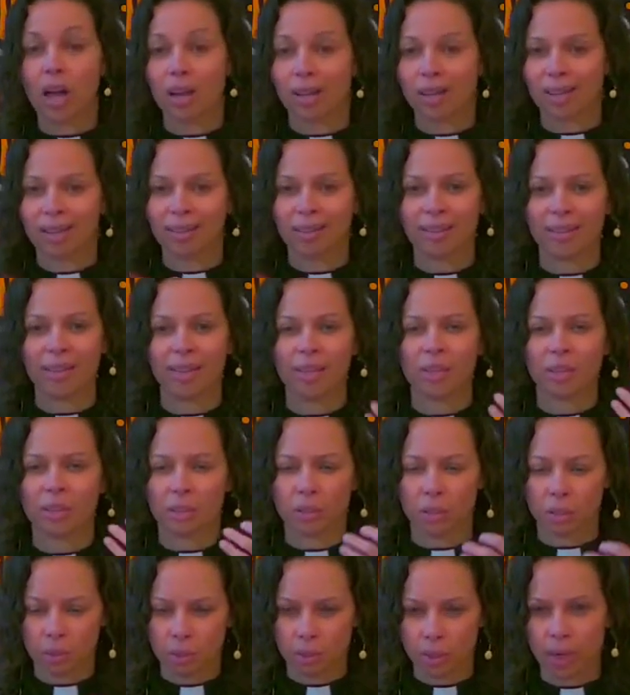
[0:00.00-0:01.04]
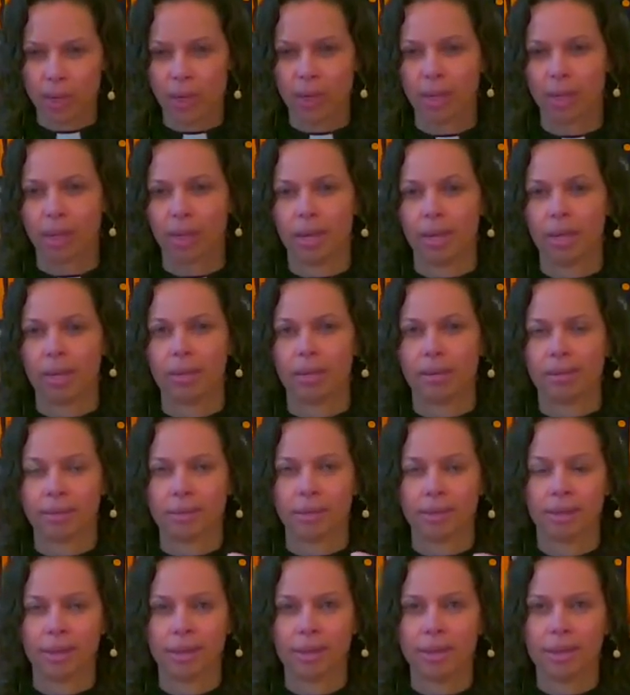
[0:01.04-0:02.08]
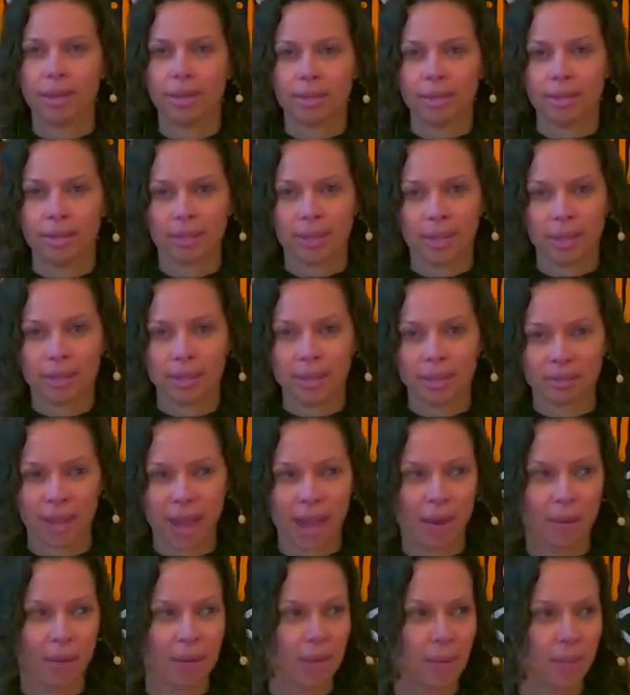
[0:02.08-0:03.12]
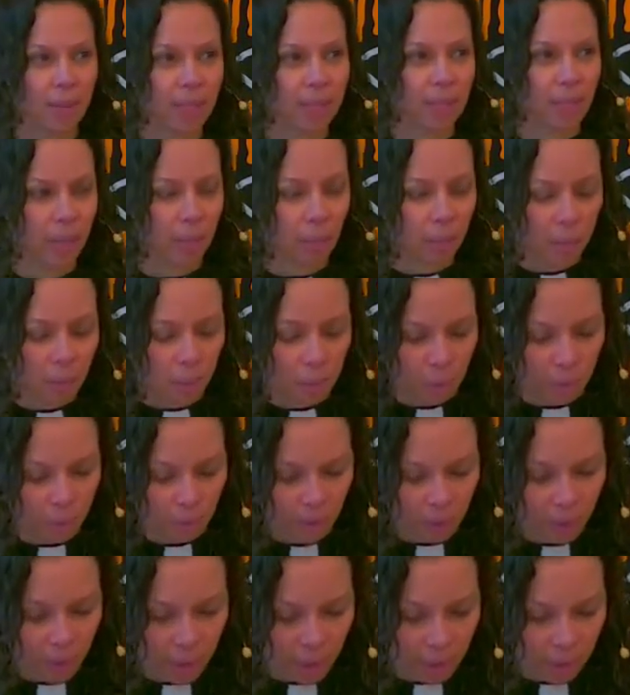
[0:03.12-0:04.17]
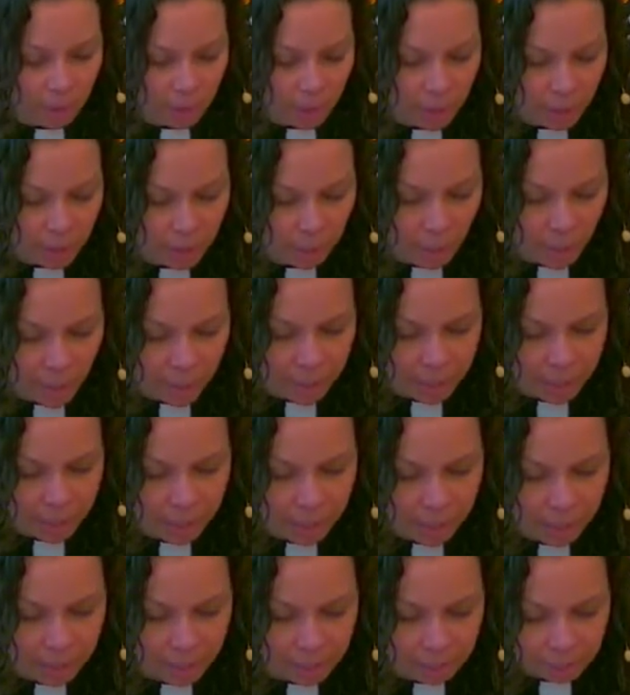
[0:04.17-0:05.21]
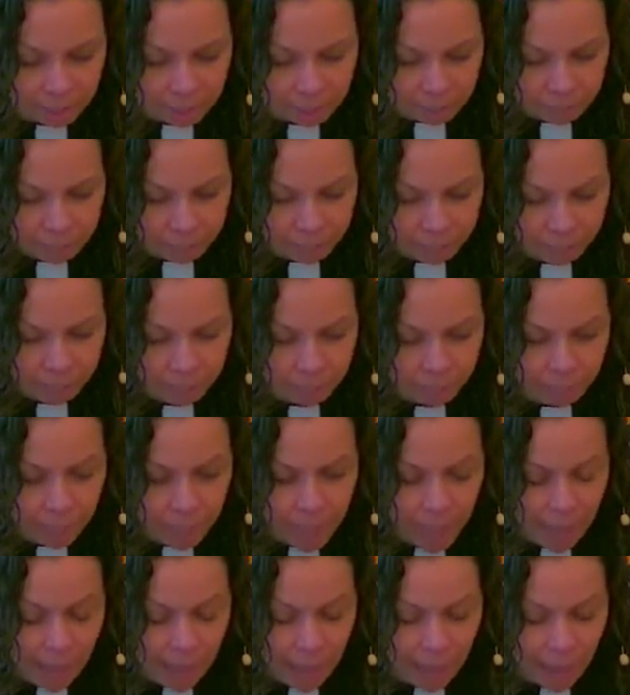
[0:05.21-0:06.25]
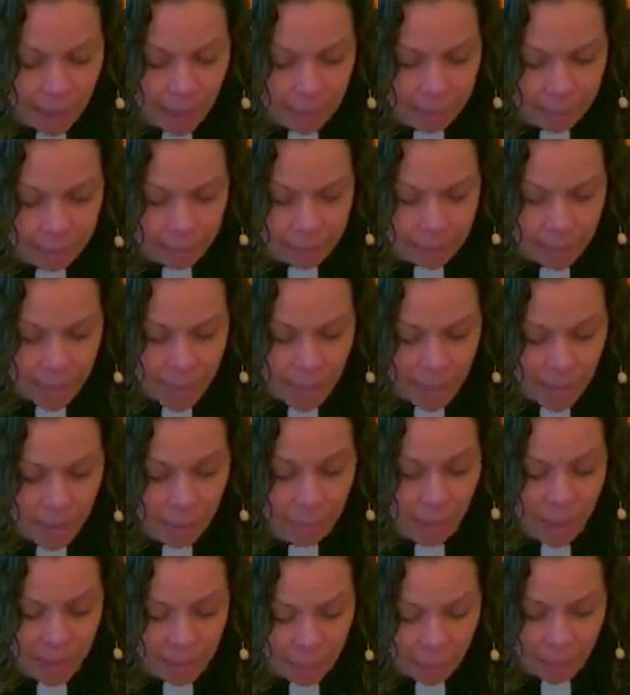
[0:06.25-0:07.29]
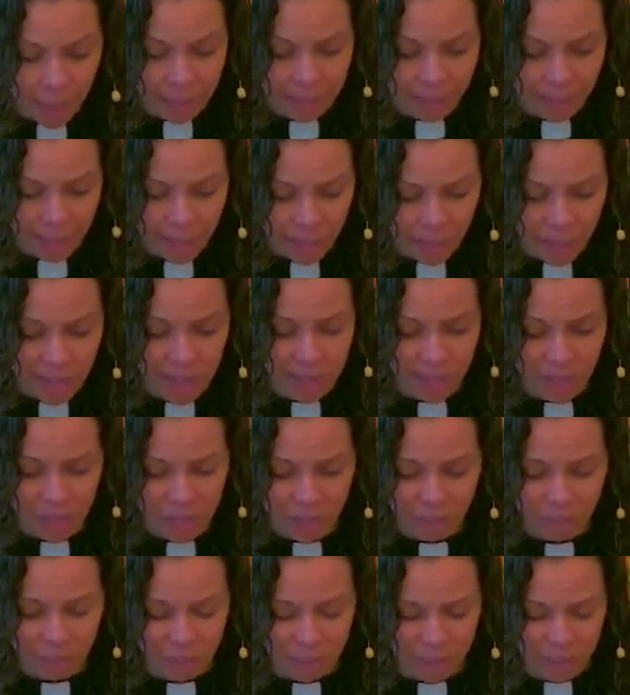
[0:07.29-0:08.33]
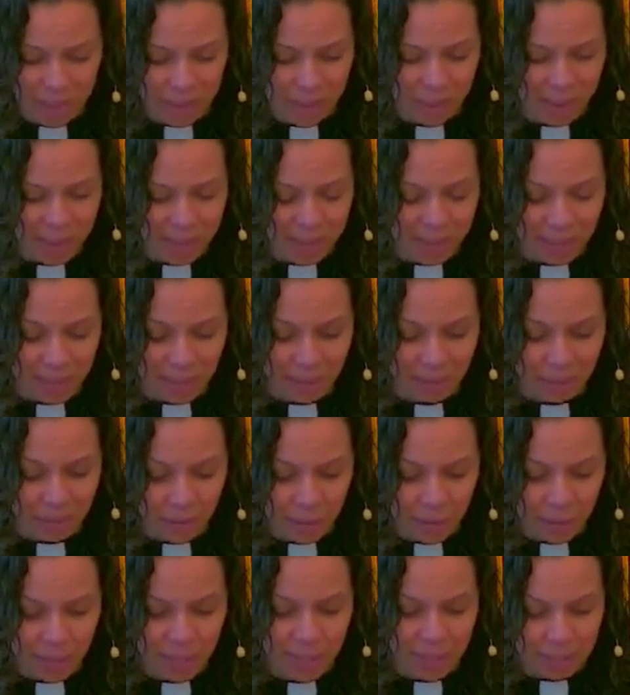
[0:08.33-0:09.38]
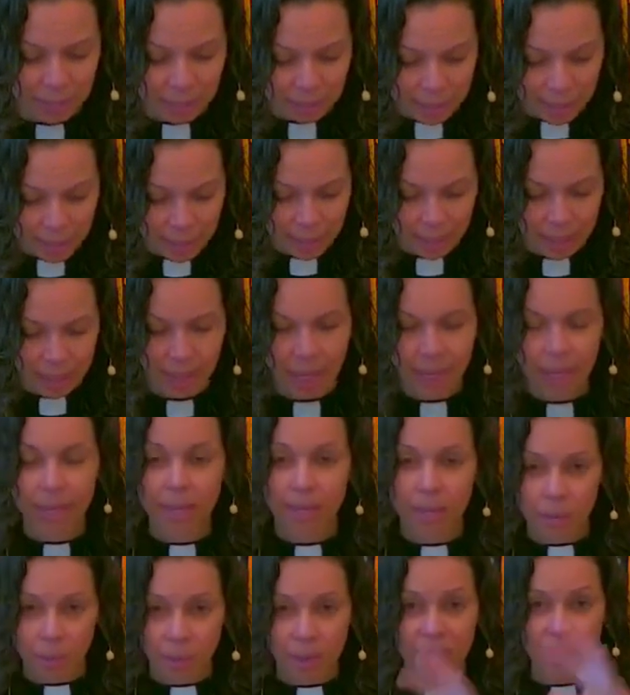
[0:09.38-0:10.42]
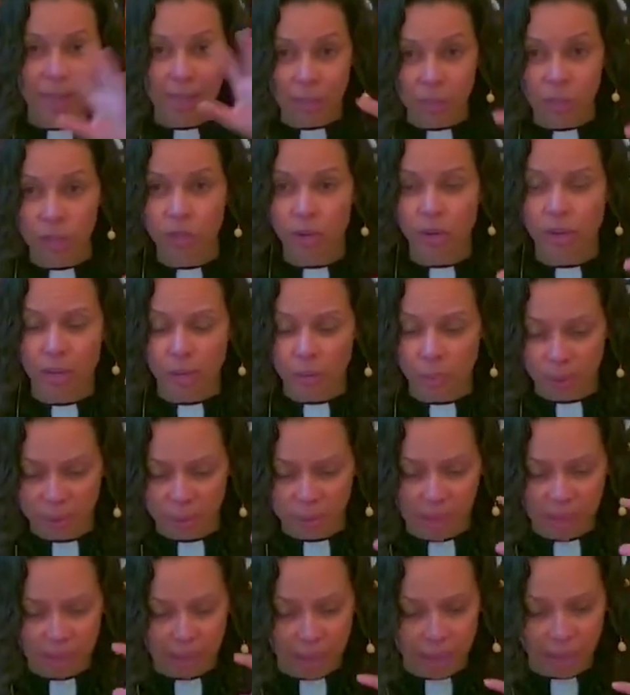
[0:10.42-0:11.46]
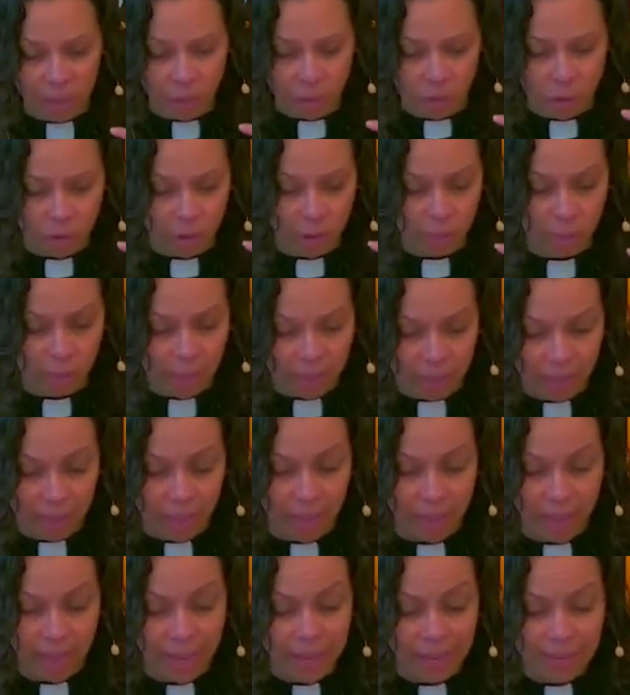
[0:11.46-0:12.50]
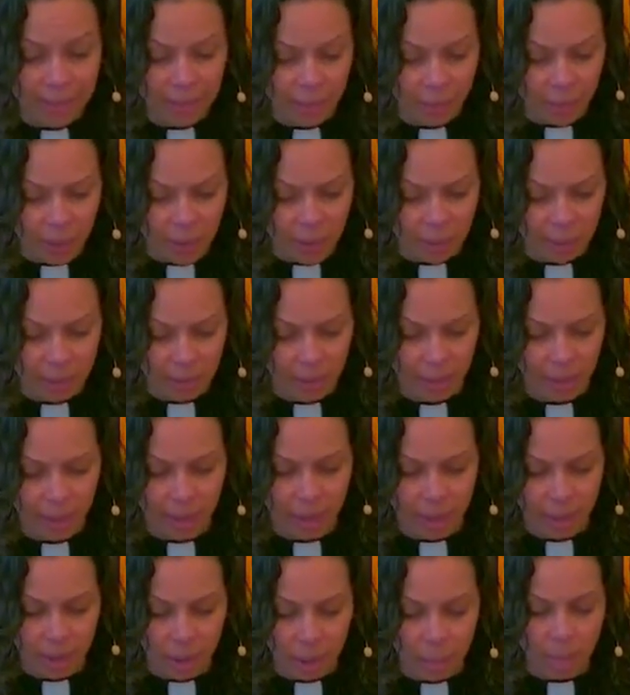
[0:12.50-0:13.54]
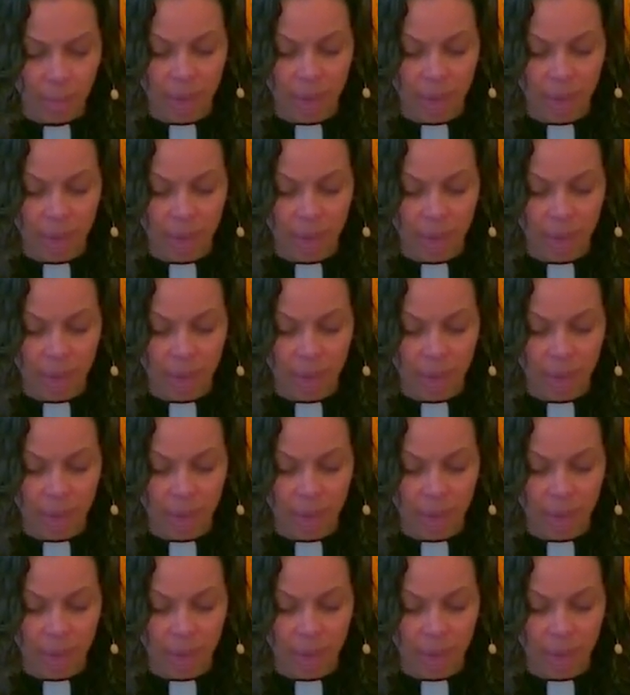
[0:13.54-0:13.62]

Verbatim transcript: song, his story, his sense of how he was going to move in these spaces. Um, and Habakkuk makes that transition pretty quickly. In verse 16, the one that started with, My legs are trembling, it ends with,